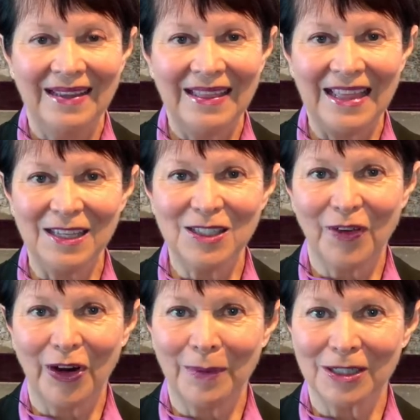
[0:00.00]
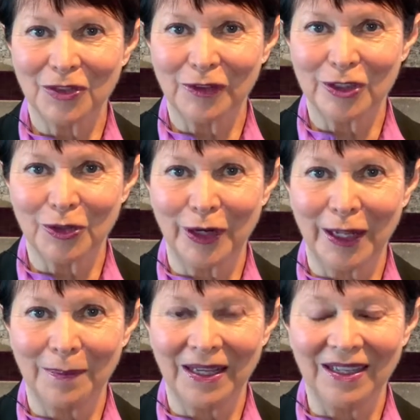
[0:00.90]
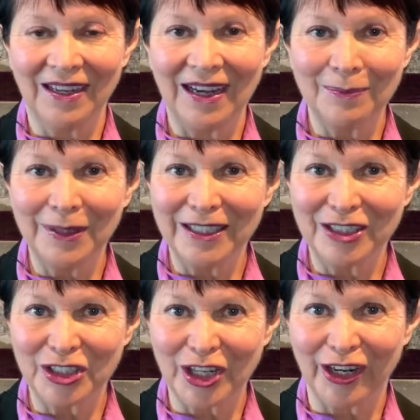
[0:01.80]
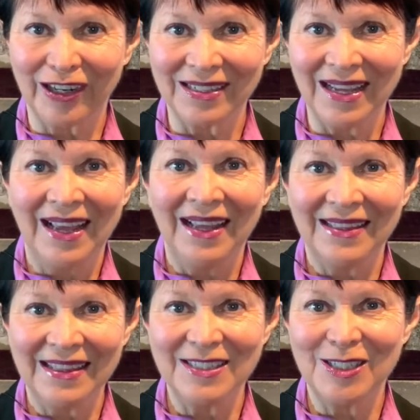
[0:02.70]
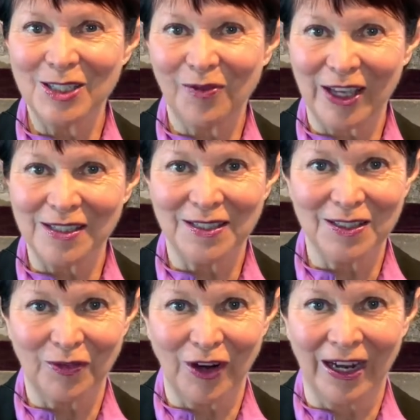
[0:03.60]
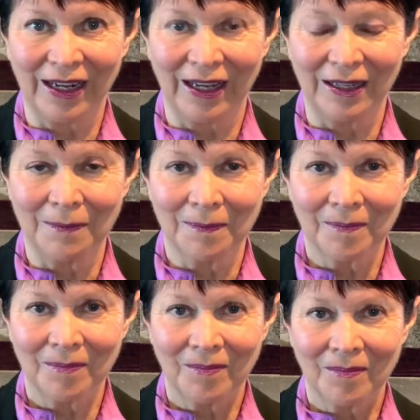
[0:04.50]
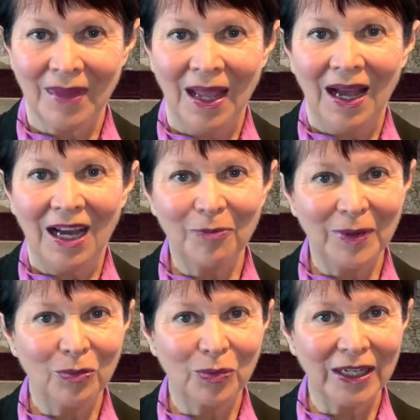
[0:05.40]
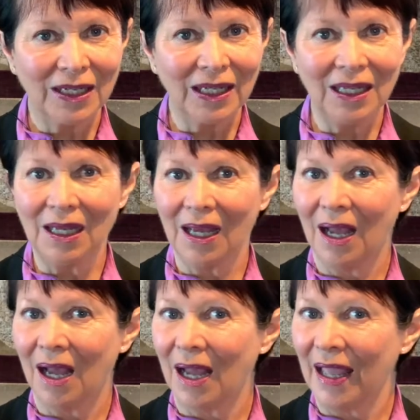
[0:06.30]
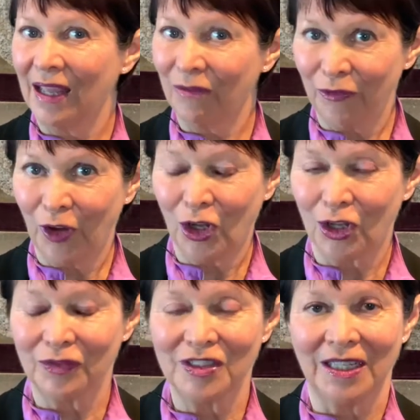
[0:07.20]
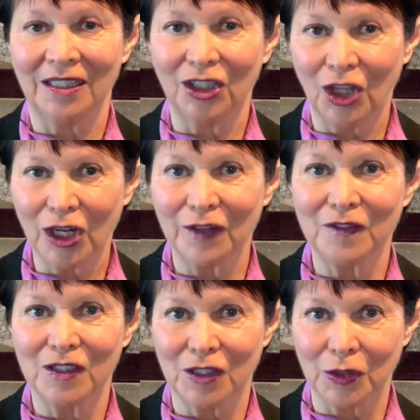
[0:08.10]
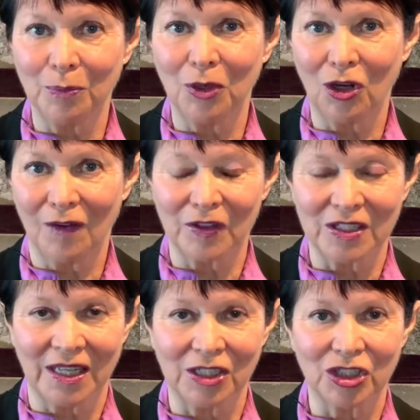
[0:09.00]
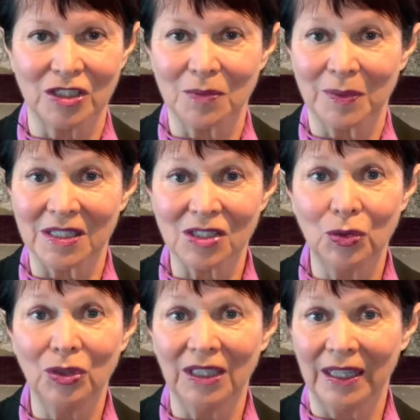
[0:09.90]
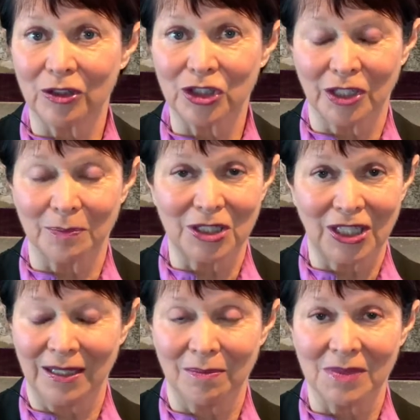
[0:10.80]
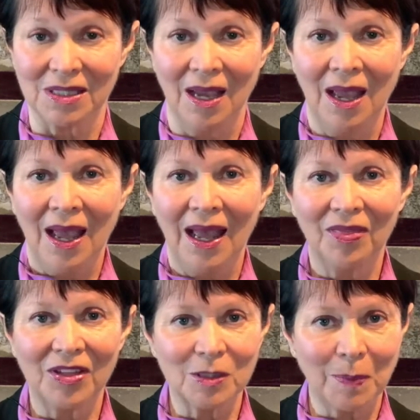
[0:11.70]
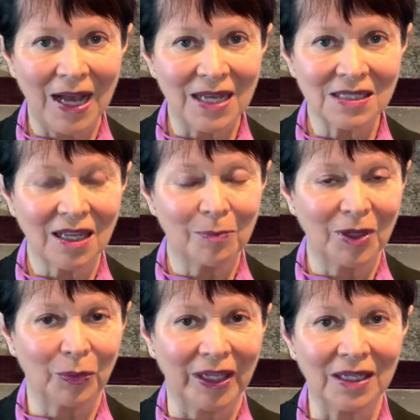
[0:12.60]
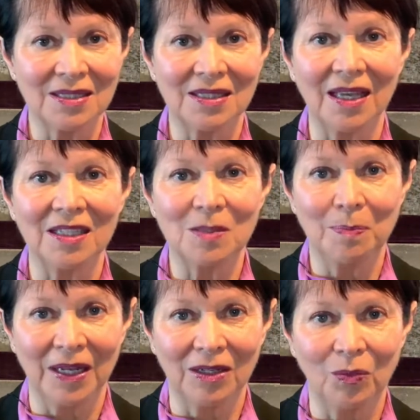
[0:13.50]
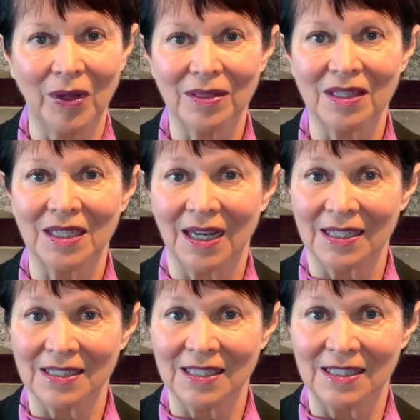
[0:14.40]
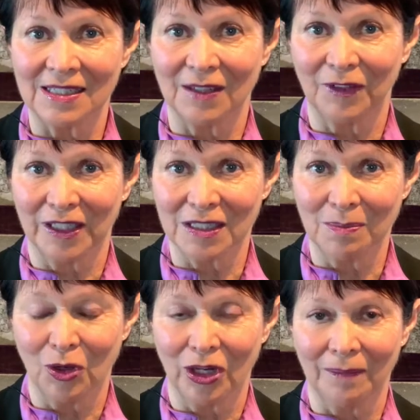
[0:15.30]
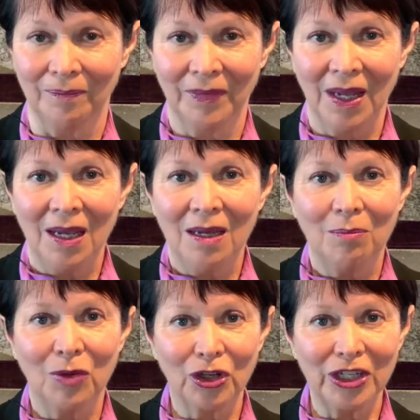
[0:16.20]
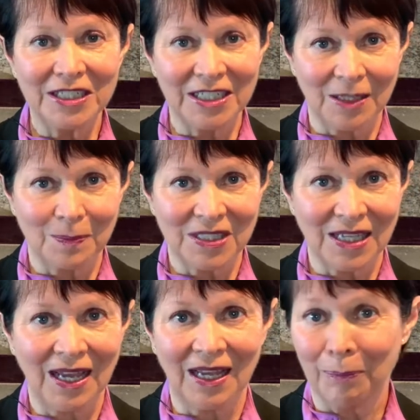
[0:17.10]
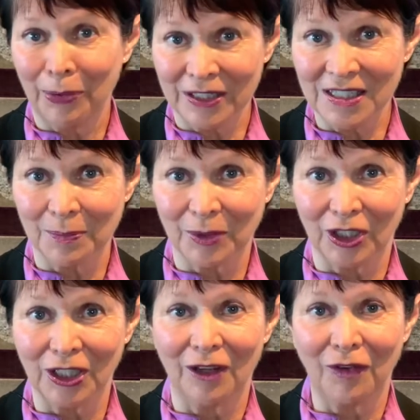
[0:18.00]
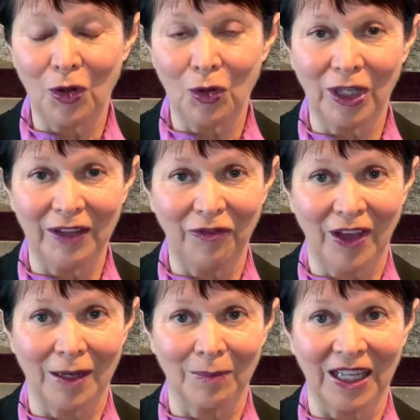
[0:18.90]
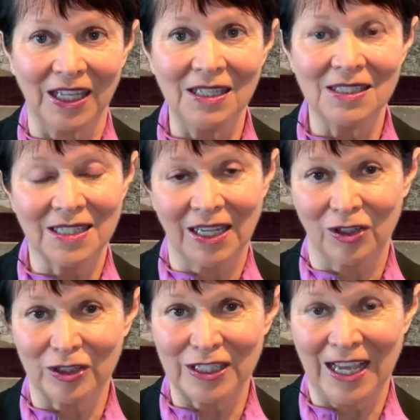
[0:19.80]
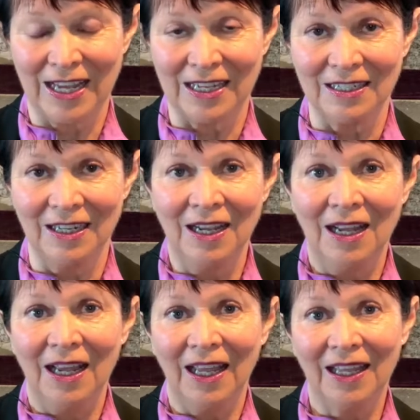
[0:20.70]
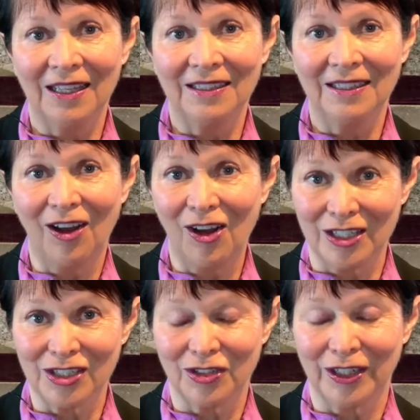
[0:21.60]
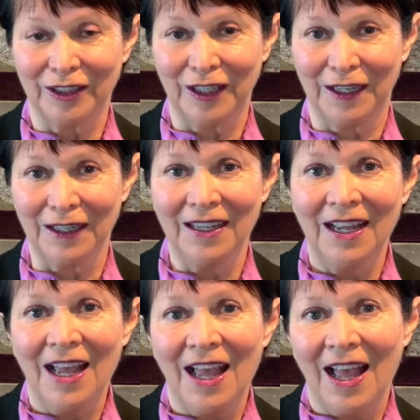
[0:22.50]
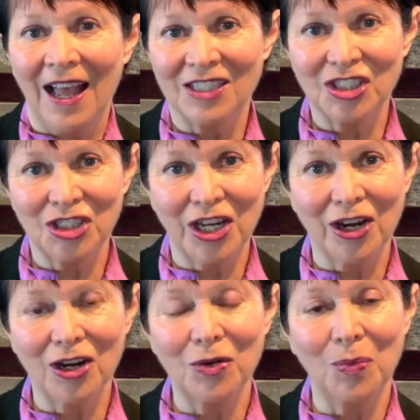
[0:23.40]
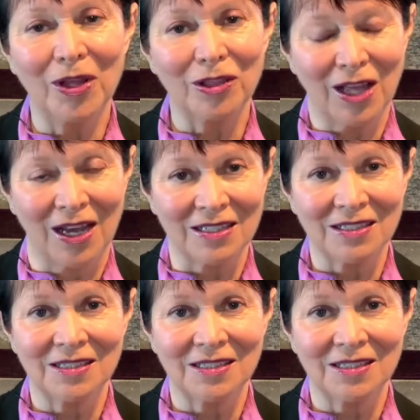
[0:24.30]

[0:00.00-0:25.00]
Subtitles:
Thanks very much for joining me. I'm Lynn Sherritt, and this is Faces Friday. I've been really involved in a lot of Zoom conversations with school leadership teams, and this past couple of weeks, it's been with the Diocese of Lismore. Murray Deeps, principal of Holy Family, Skinner's Head in Australia, has shared with us